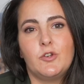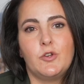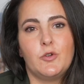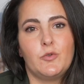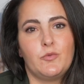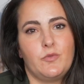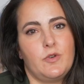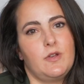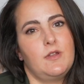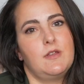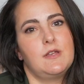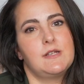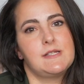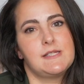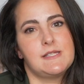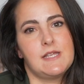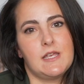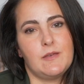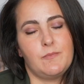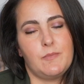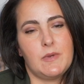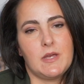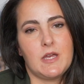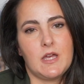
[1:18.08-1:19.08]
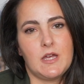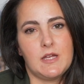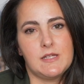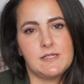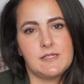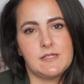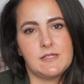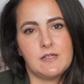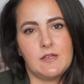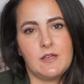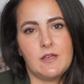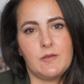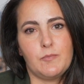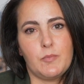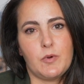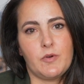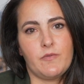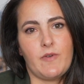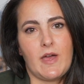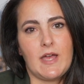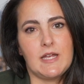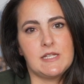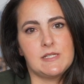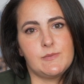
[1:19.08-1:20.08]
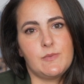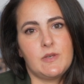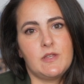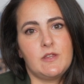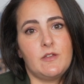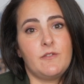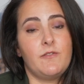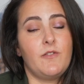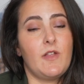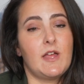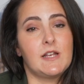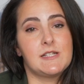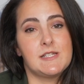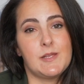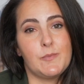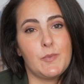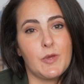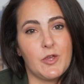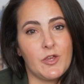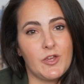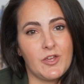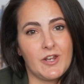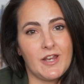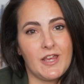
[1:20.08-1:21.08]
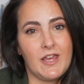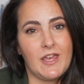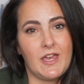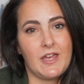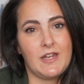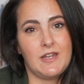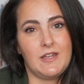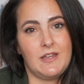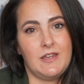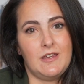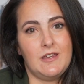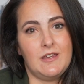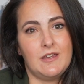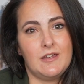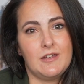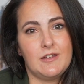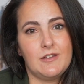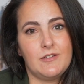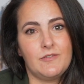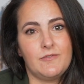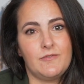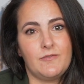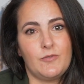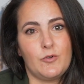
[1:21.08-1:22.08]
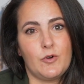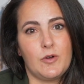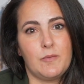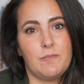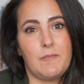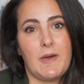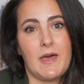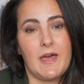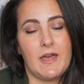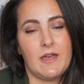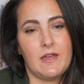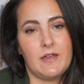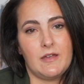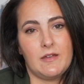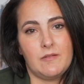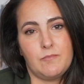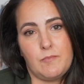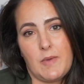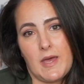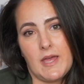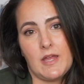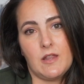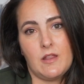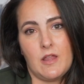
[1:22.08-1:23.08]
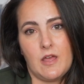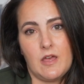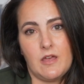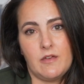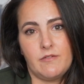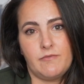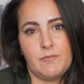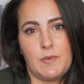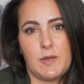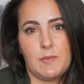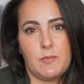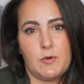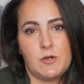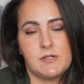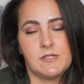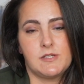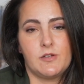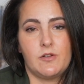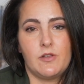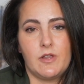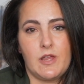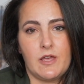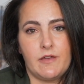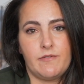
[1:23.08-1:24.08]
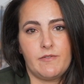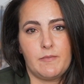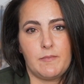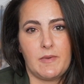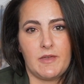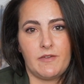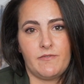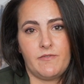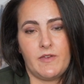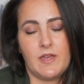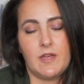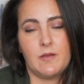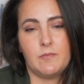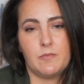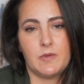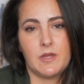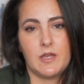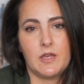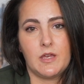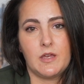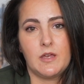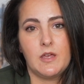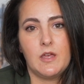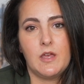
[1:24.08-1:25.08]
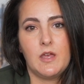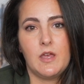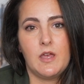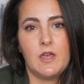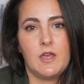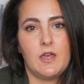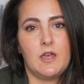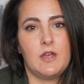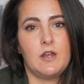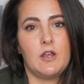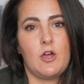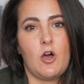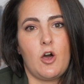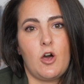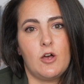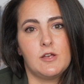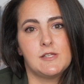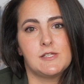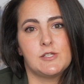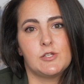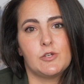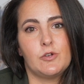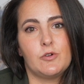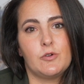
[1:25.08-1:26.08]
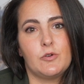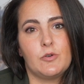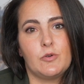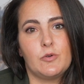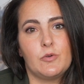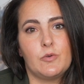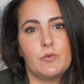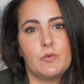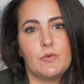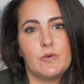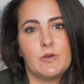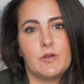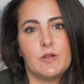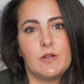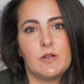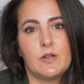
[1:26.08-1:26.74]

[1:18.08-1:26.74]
do real estate because it provides me the flexibility I need for my, my life, my personal life, and my family. And it also